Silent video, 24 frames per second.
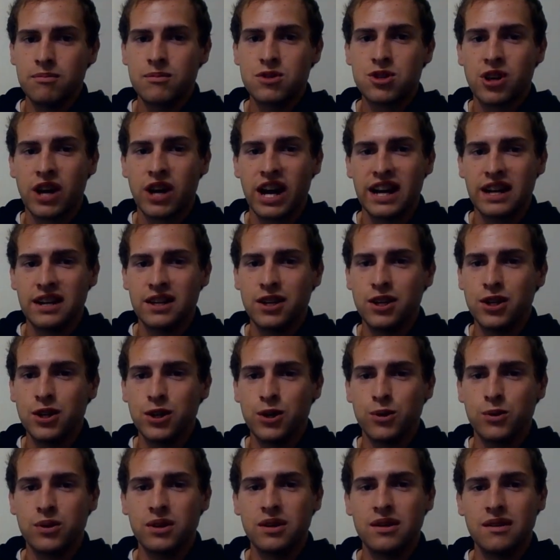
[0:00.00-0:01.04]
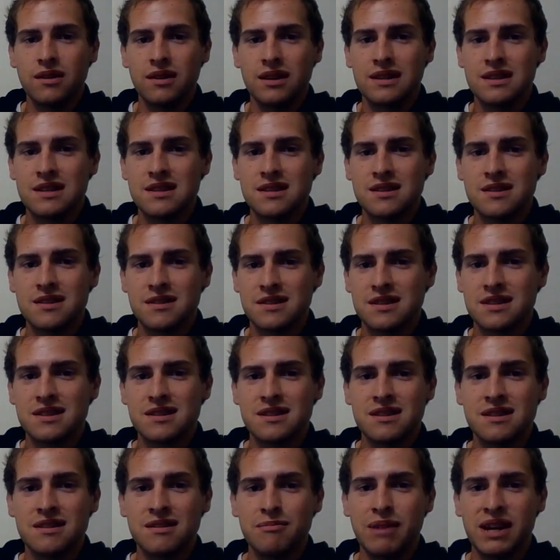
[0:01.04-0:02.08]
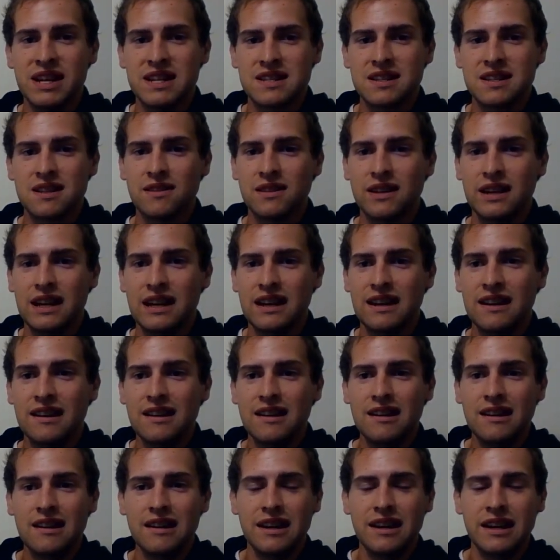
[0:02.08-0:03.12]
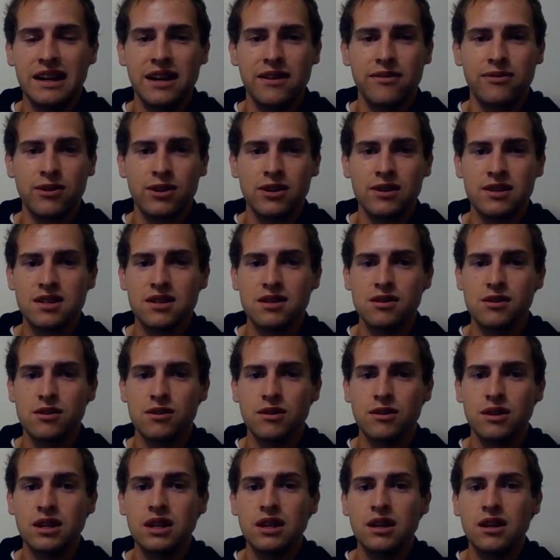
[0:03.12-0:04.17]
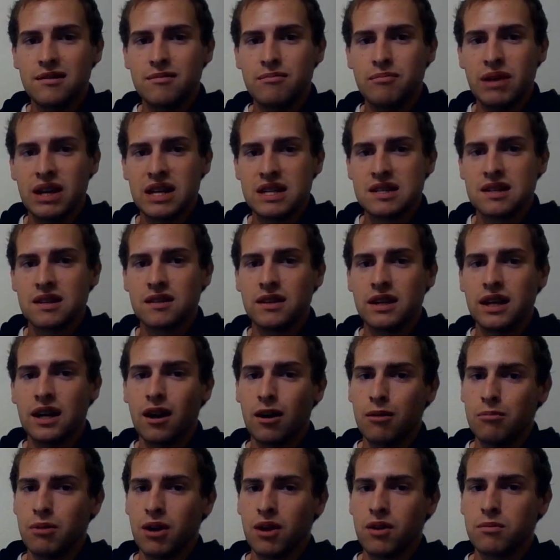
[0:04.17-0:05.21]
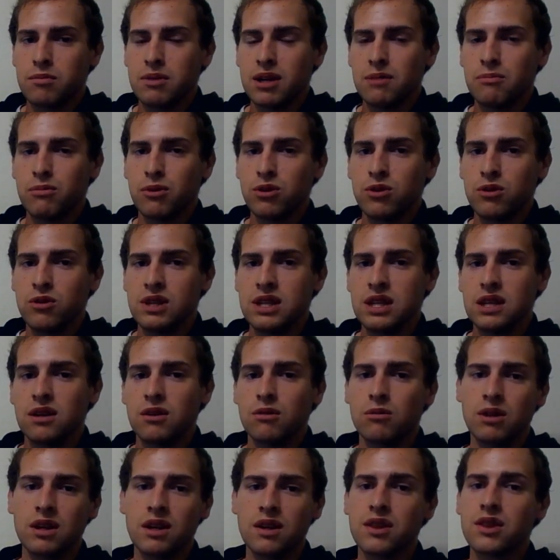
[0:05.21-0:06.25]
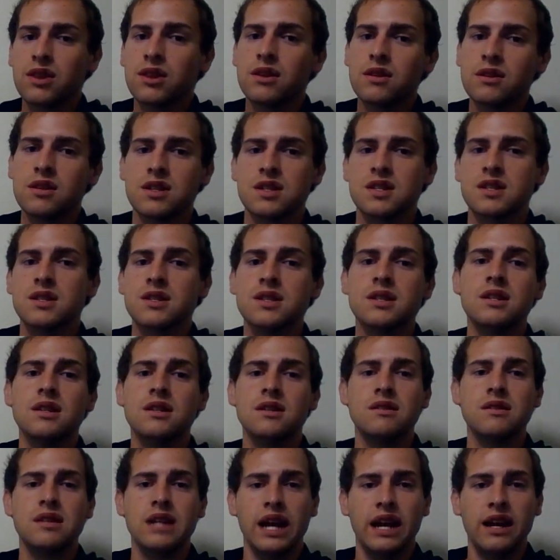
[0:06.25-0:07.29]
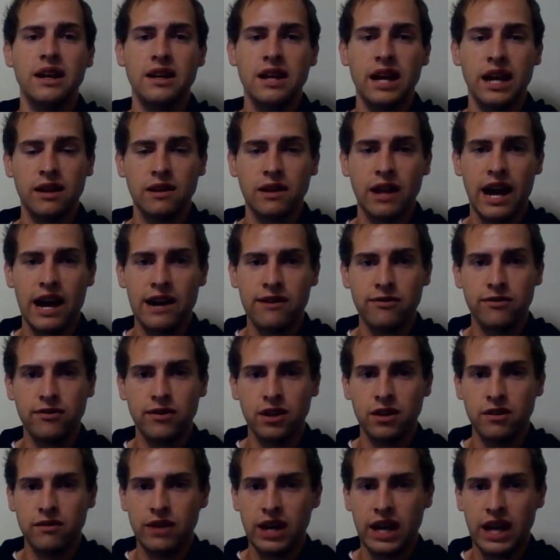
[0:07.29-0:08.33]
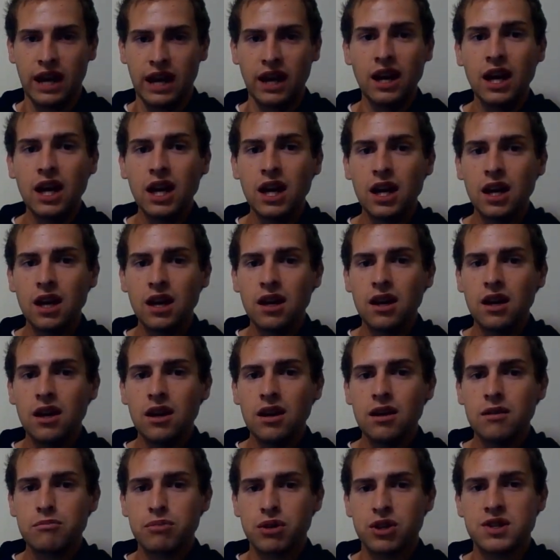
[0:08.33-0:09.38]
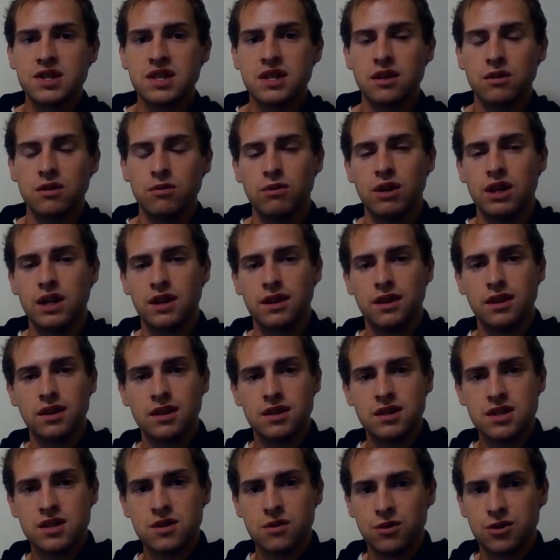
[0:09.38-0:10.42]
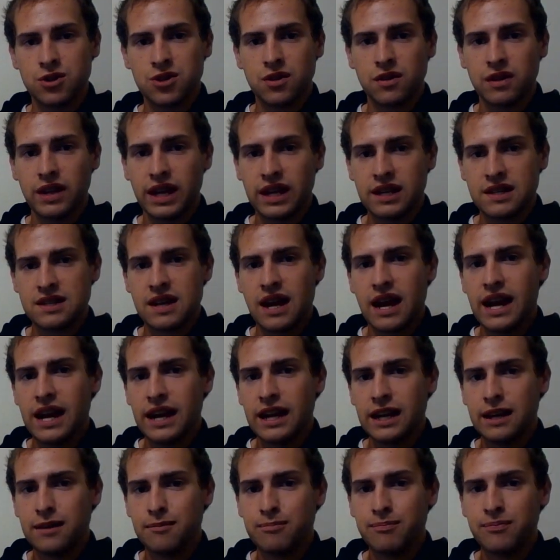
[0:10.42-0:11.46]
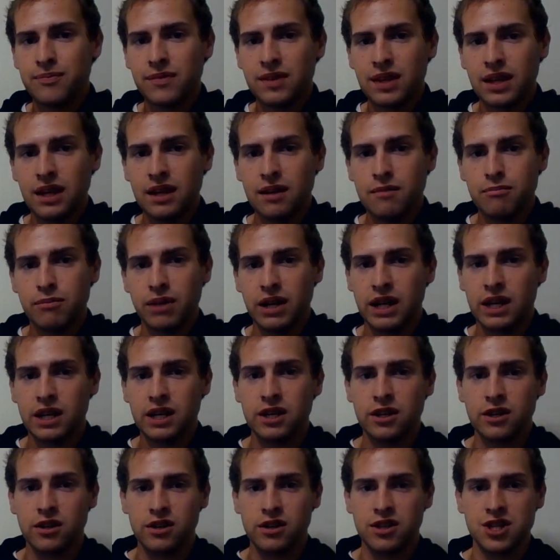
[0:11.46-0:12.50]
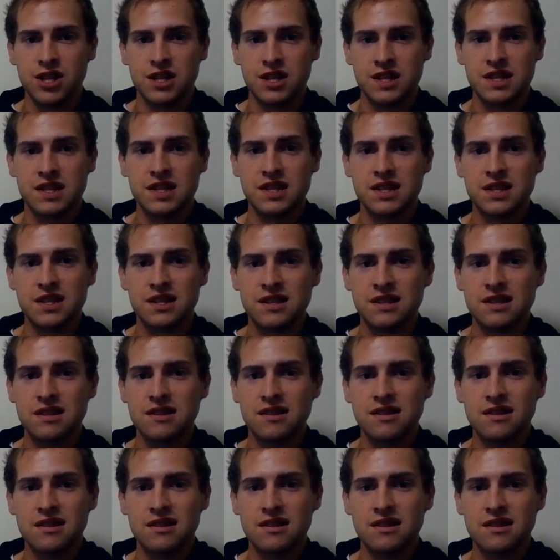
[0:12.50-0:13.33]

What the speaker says: trying to do. It's just basically an effort to basically help other people who deal with just day-to-day life of a person with social anxiety. But you're just,